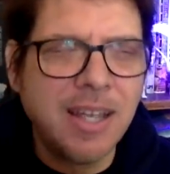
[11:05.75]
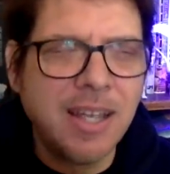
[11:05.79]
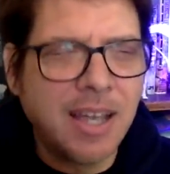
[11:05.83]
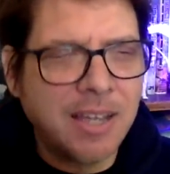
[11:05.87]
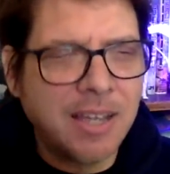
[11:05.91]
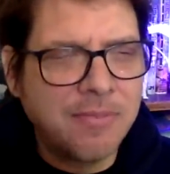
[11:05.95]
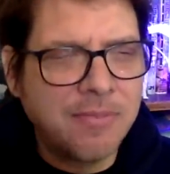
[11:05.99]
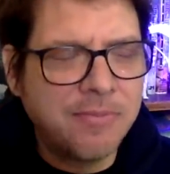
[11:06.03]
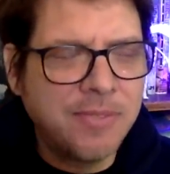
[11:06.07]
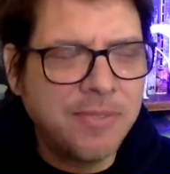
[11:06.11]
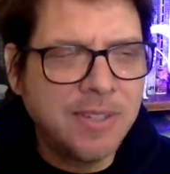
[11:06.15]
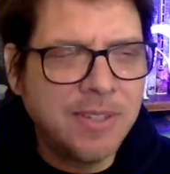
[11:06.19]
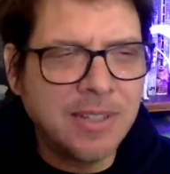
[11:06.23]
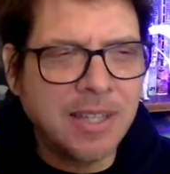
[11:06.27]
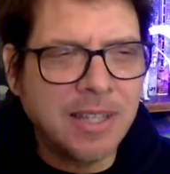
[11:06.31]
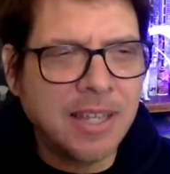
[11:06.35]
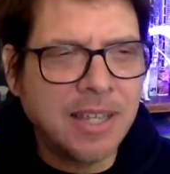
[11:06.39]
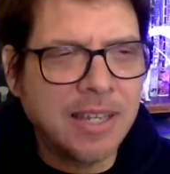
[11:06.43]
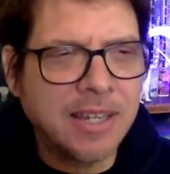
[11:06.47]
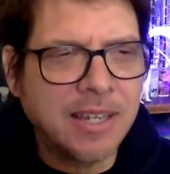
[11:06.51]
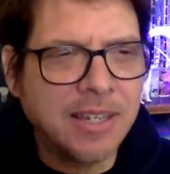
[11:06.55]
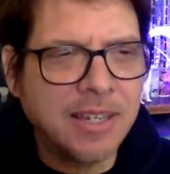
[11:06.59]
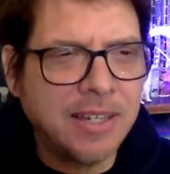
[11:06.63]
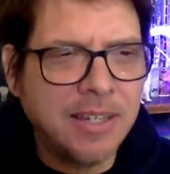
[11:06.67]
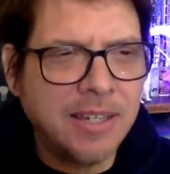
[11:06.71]
I feel
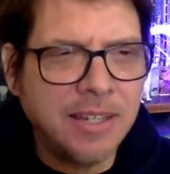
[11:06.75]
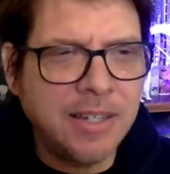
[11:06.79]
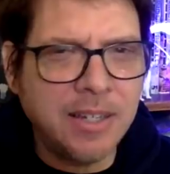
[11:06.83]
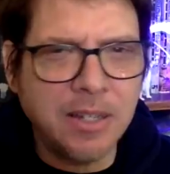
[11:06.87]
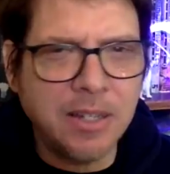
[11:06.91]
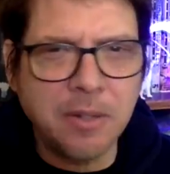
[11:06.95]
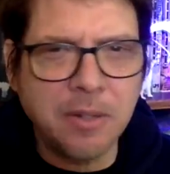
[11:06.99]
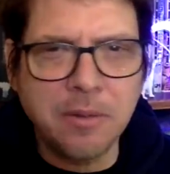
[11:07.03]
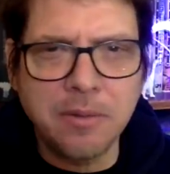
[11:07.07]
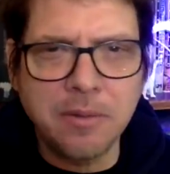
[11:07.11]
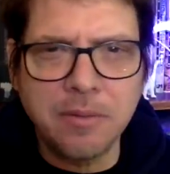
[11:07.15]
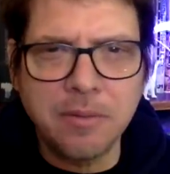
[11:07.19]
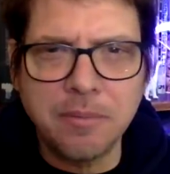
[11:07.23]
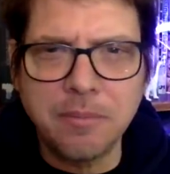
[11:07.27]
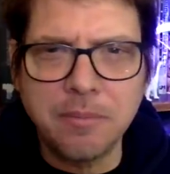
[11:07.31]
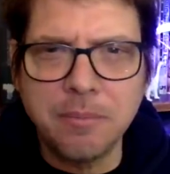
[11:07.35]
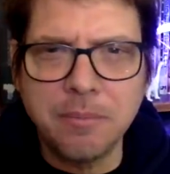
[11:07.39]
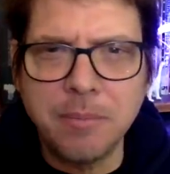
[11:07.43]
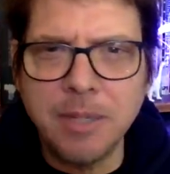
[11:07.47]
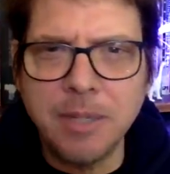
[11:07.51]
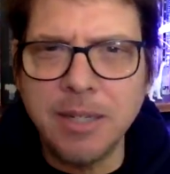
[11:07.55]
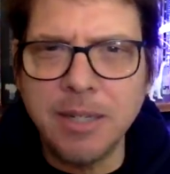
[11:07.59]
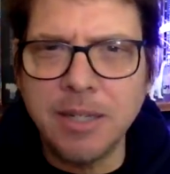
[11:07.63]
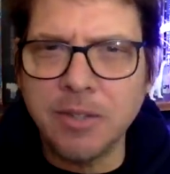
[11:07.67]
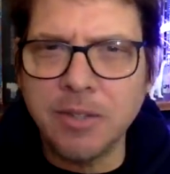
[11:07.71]
like eating
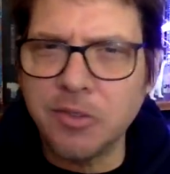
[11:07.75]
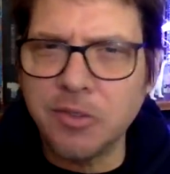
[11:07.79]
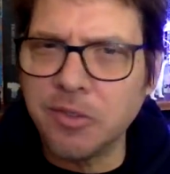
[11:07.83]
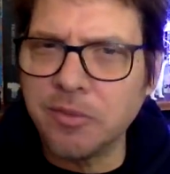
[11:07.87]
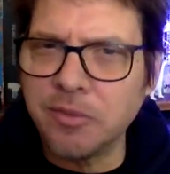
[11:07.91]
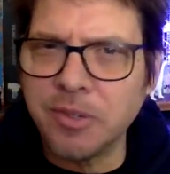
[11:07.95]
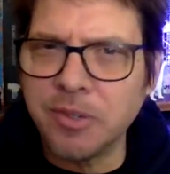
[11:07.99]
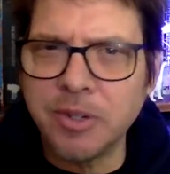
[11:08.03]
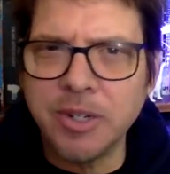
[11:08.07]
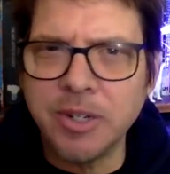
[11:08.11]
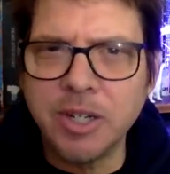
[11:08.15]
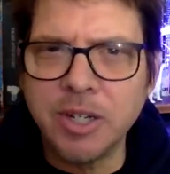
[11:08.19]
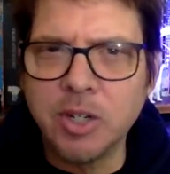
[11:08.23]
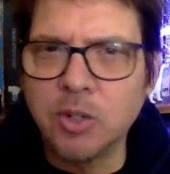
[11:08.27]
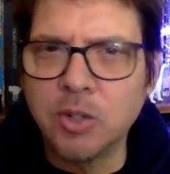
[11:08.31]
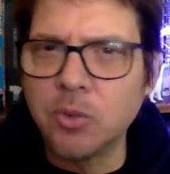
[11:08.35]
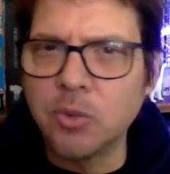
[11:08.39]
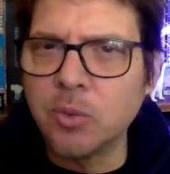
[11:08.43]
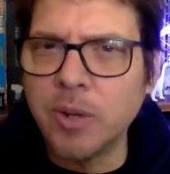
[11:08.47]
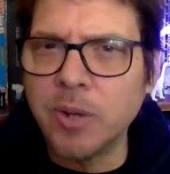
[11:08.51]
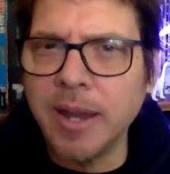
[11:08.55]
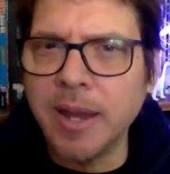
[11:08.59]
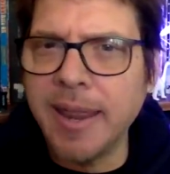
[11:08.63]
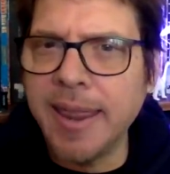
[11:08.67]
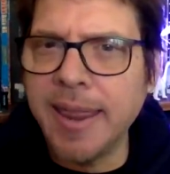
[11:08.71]
meat is a very
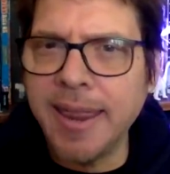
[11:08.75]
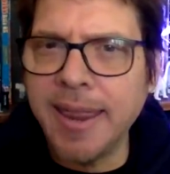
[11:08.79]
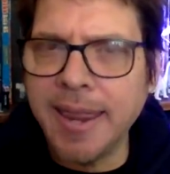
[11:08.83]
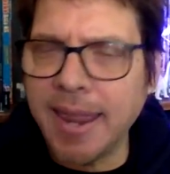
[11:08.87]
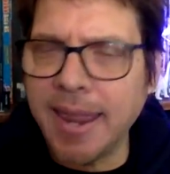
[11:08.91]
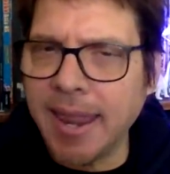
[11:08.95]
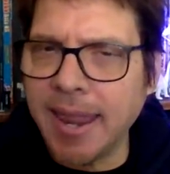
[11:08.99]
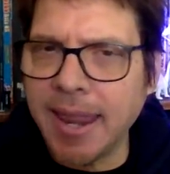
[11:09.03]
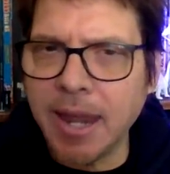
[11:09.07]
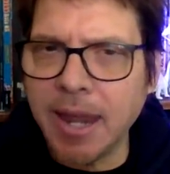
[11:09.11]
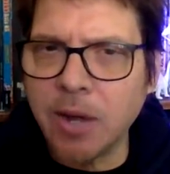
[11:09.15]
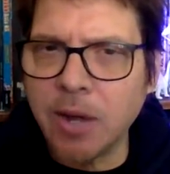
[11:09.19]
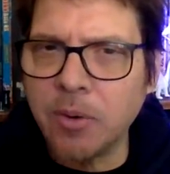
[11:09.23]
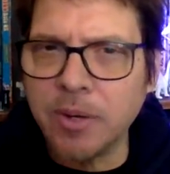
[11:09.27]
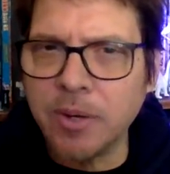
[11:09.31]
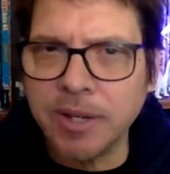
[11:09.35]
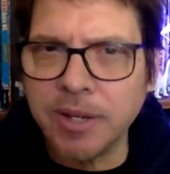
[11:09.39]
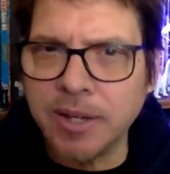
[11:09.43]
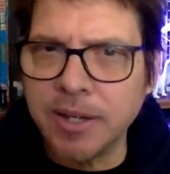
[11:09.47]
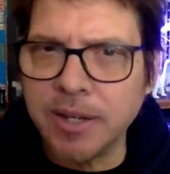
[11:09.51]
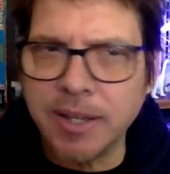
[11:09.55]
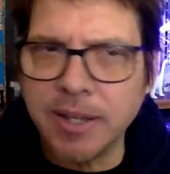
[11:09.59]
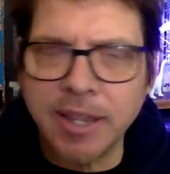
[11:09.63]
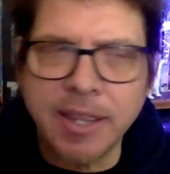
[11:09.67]
gray area,